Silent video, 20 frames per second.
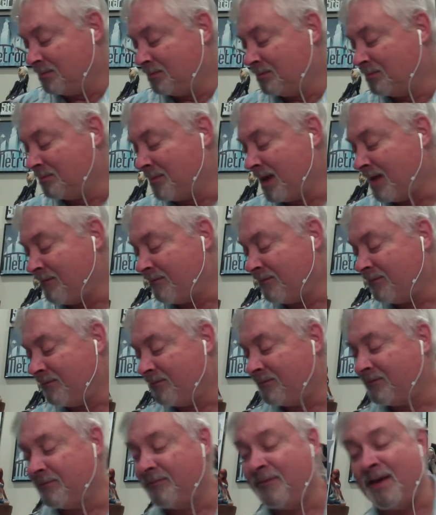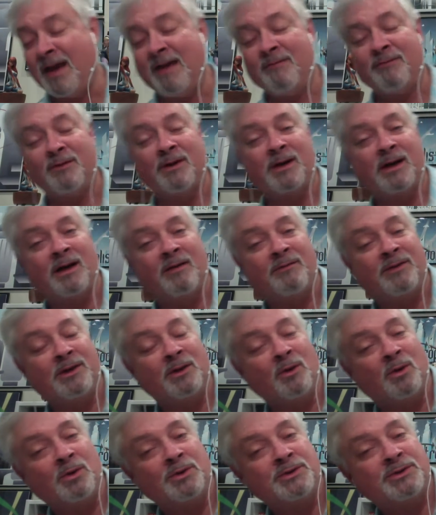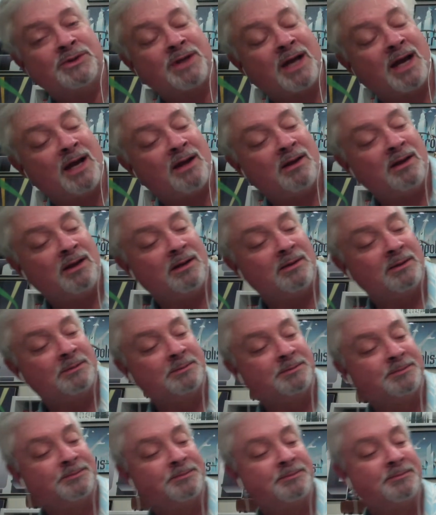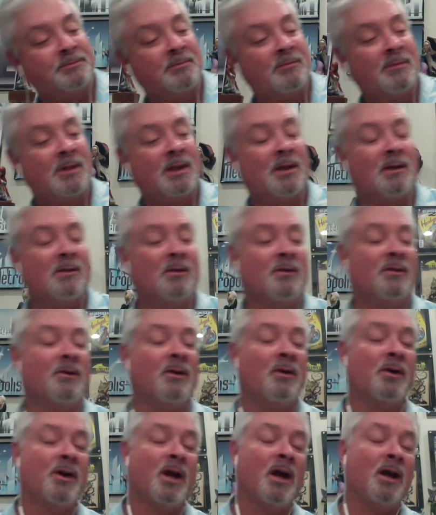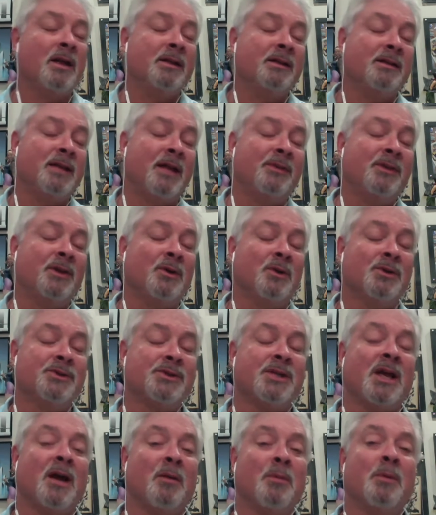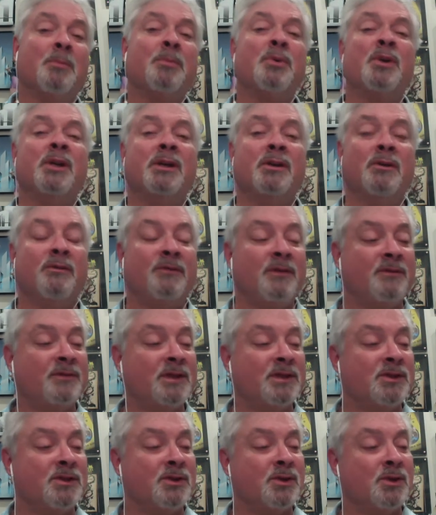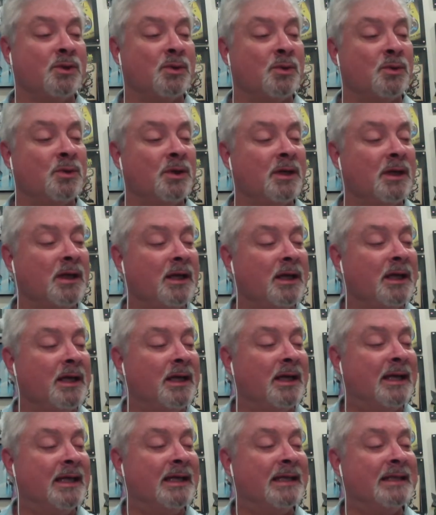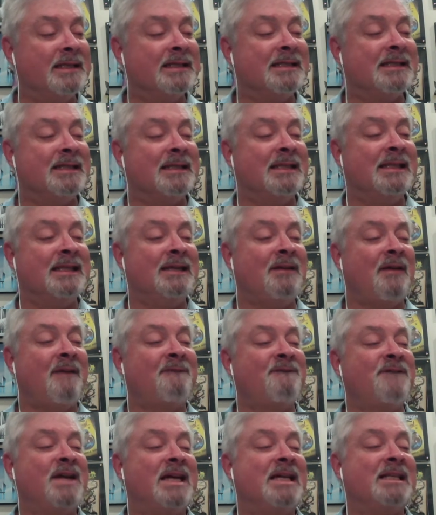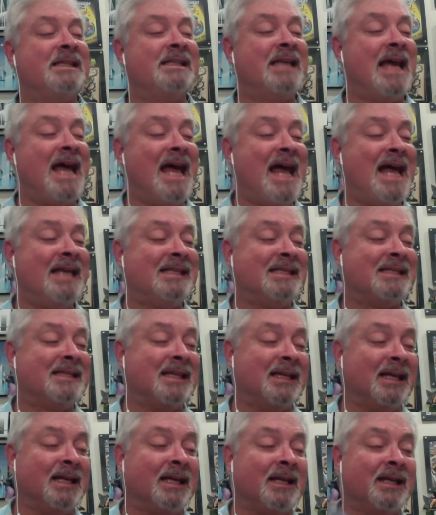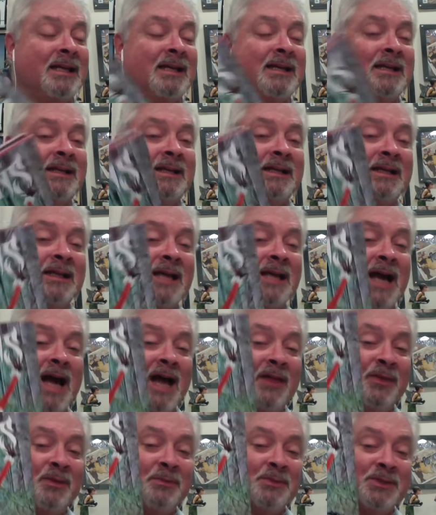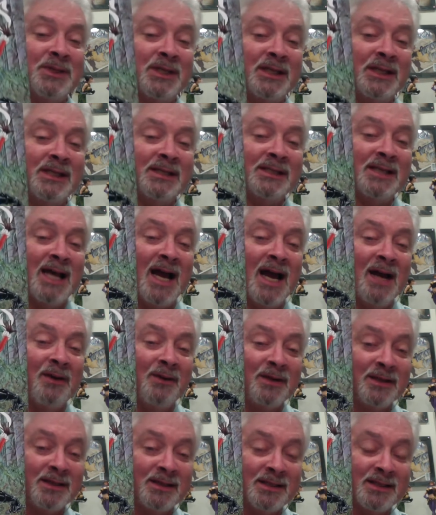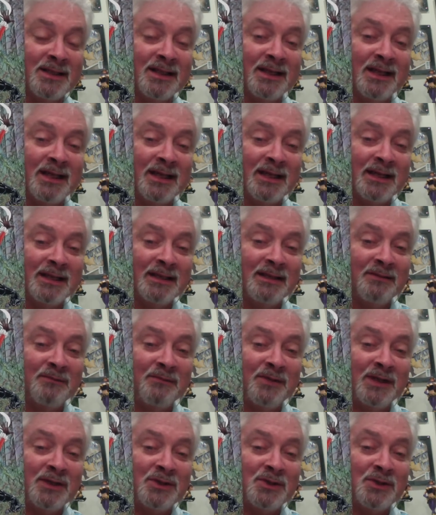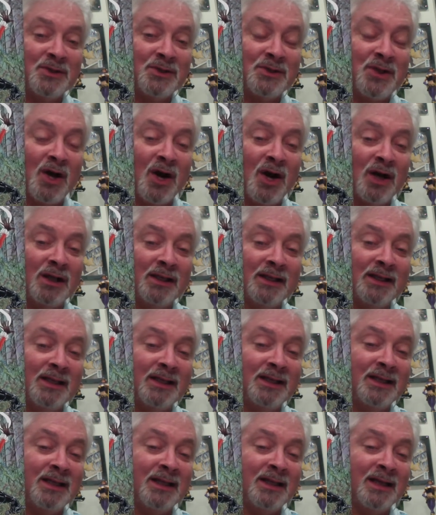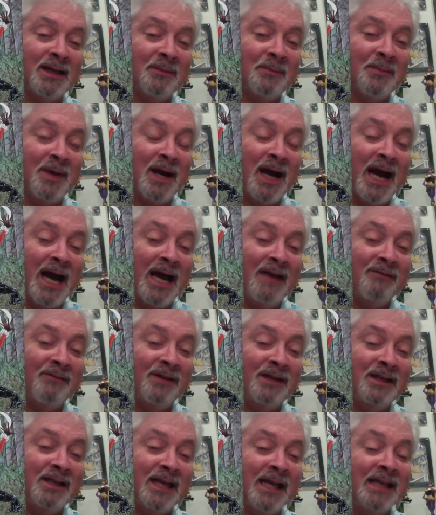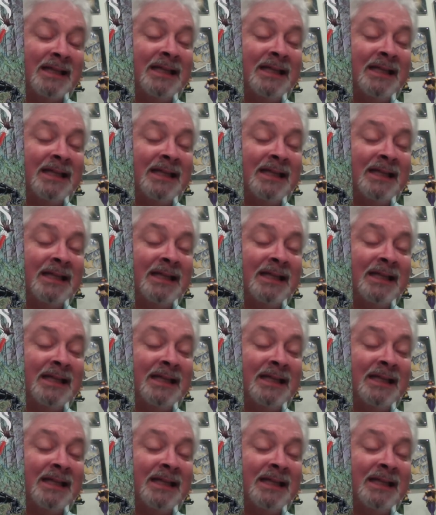my favorite of the old style, or not the old style, but pre-New 52, is the fantastic Gotham City Sirens that features Harley, Ivy, and